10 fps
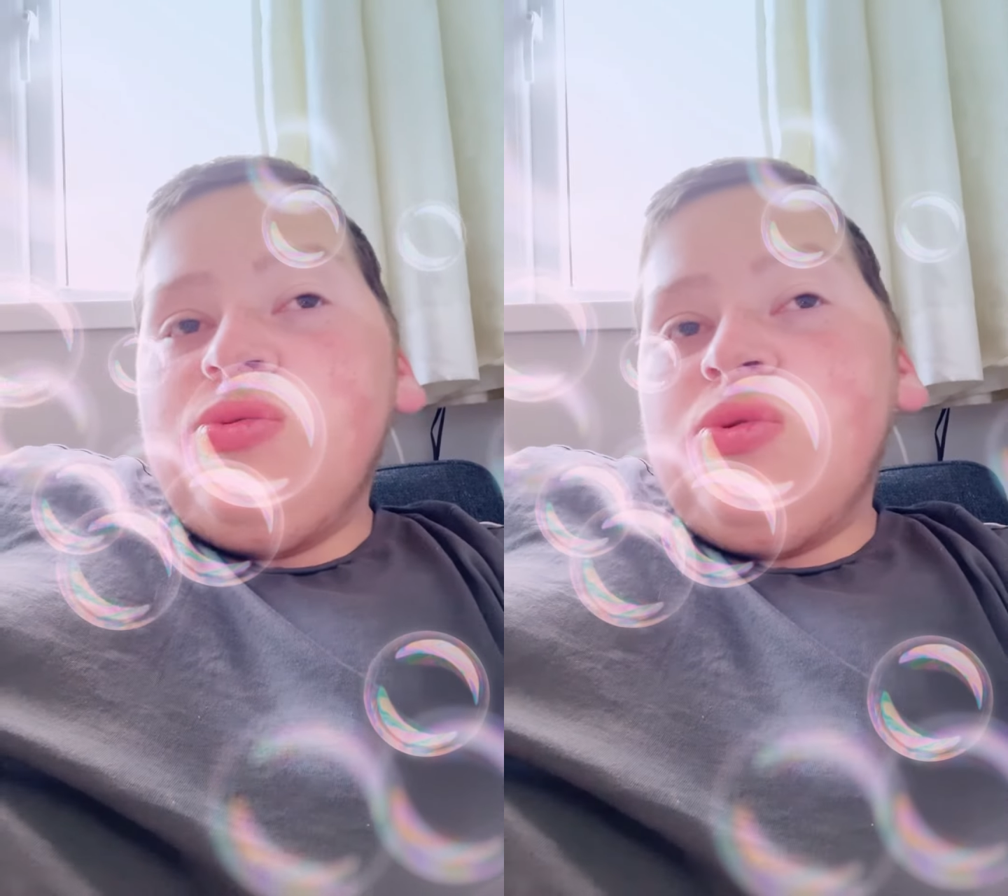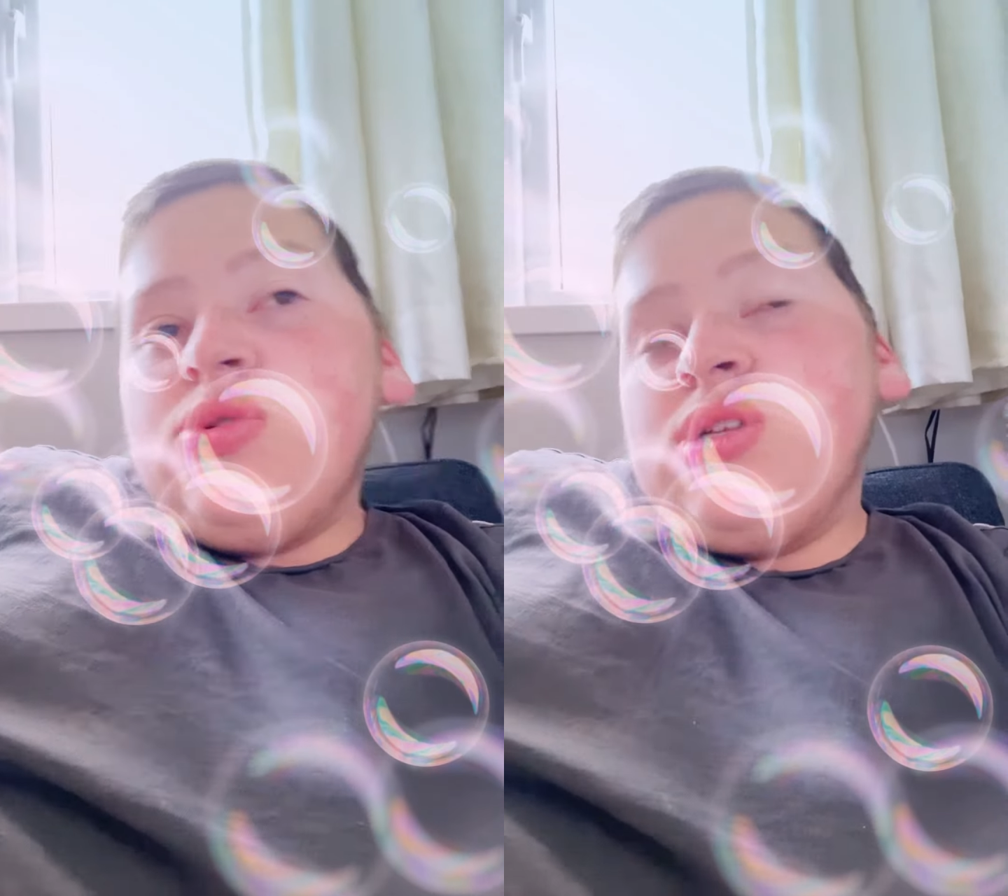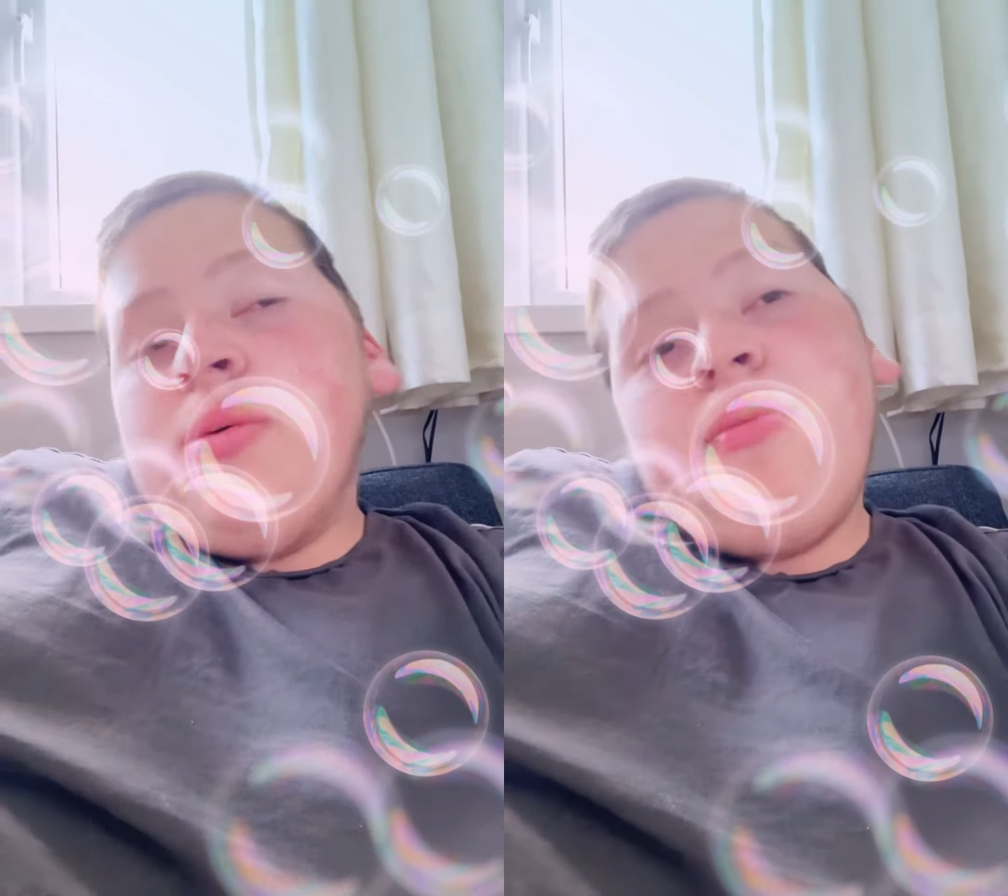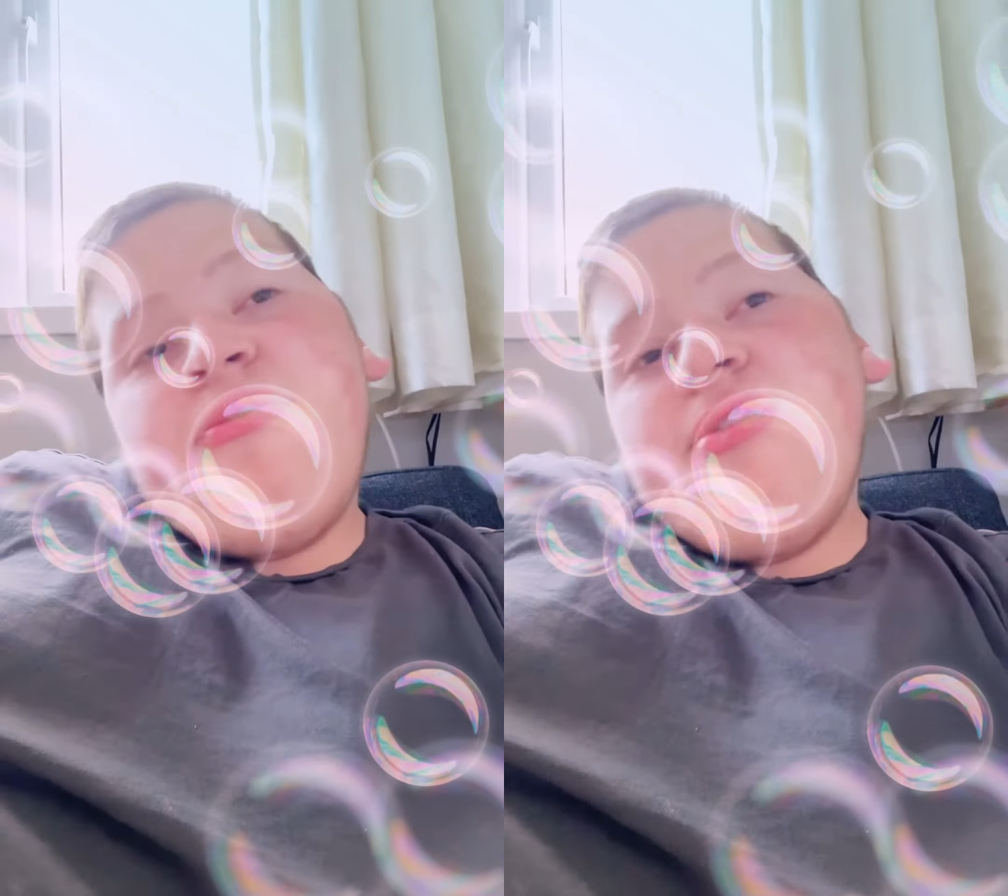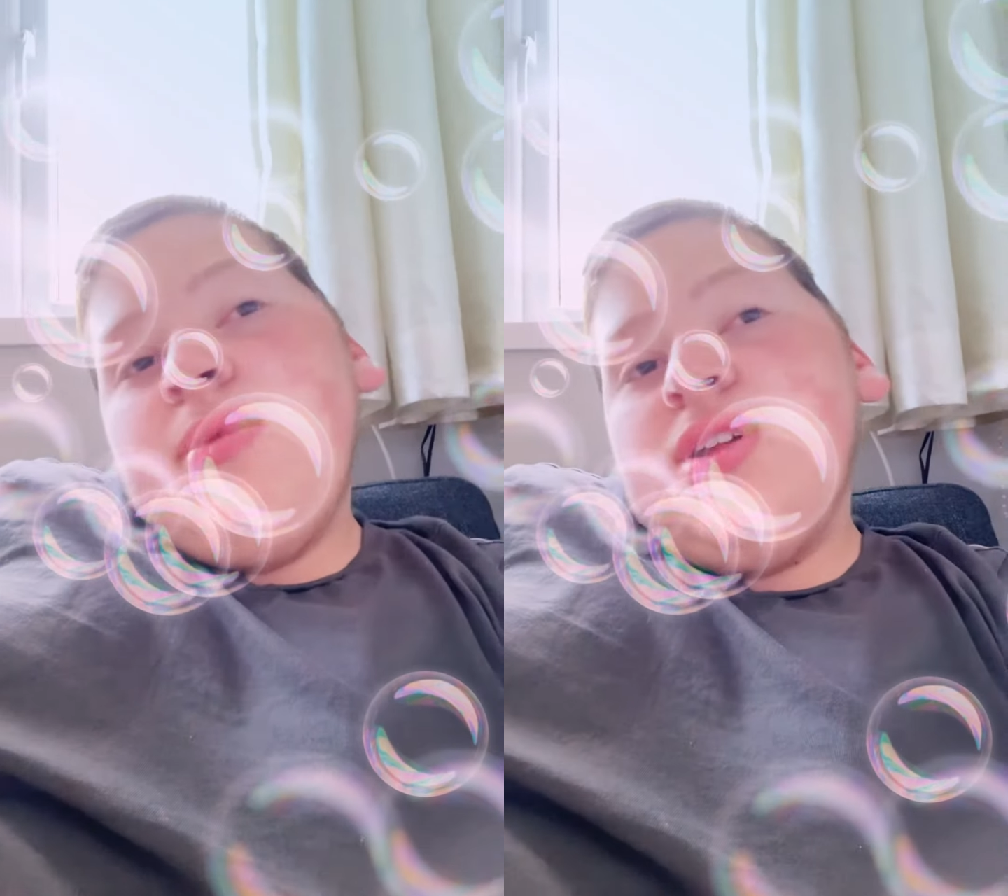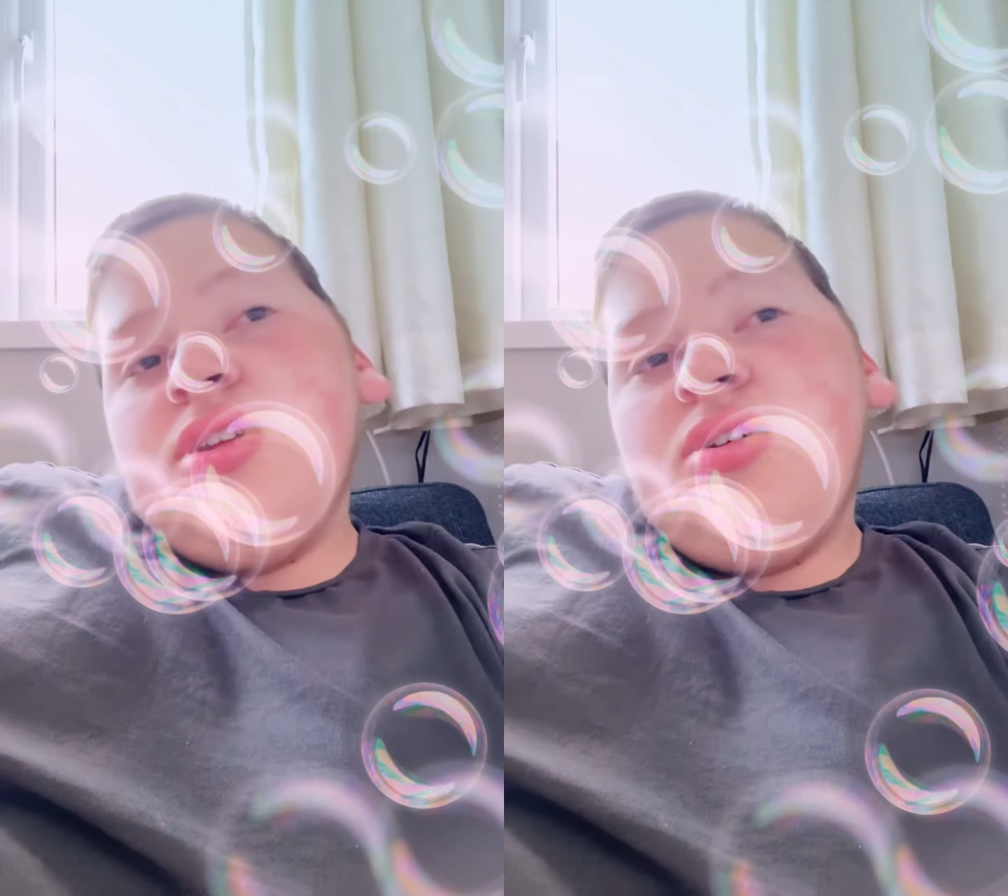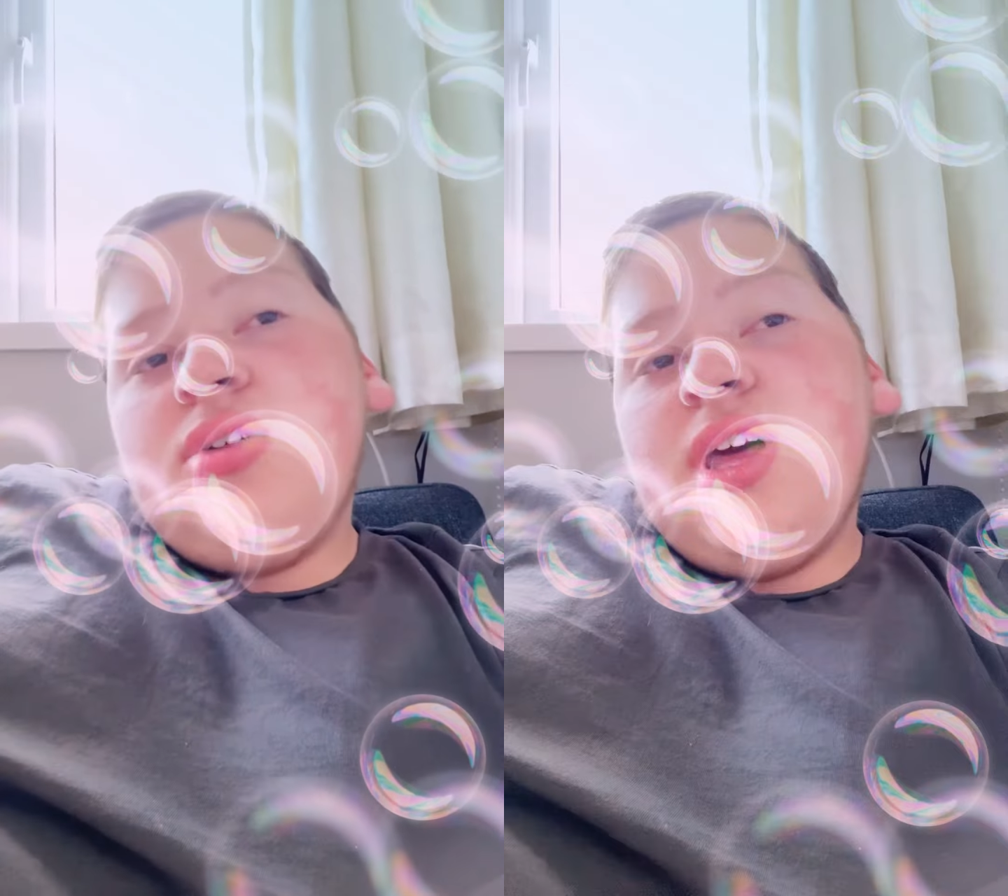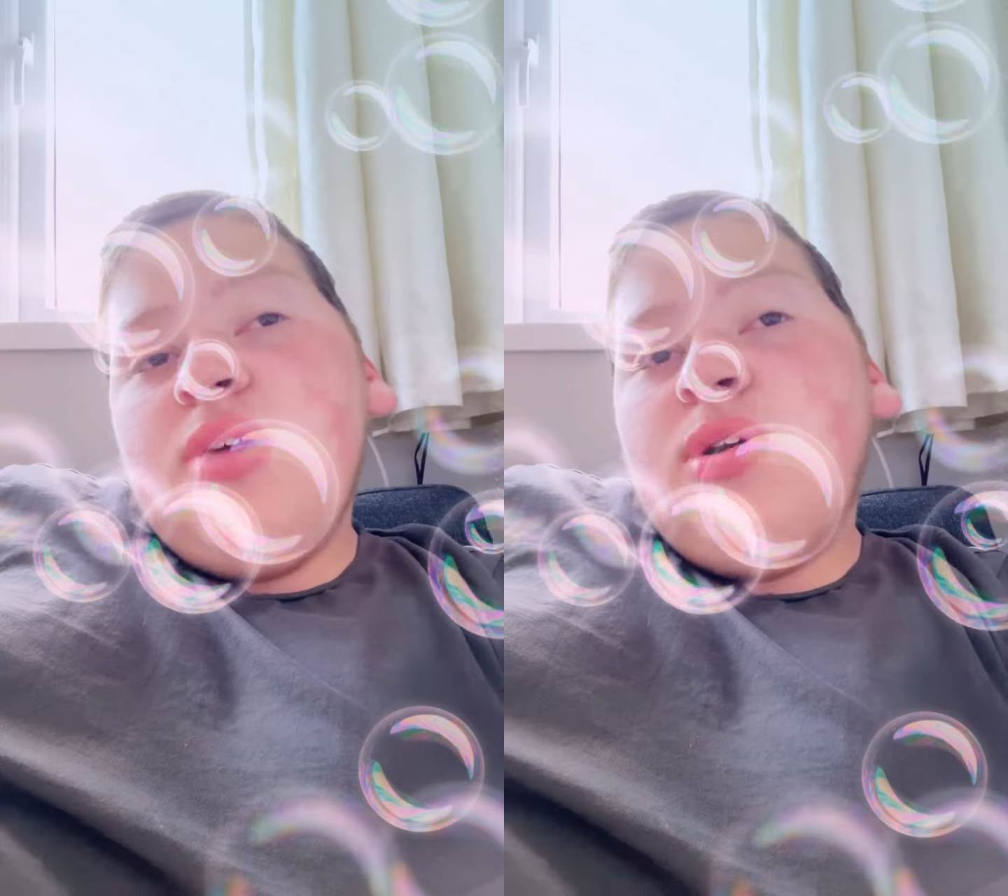or some of them, I do not care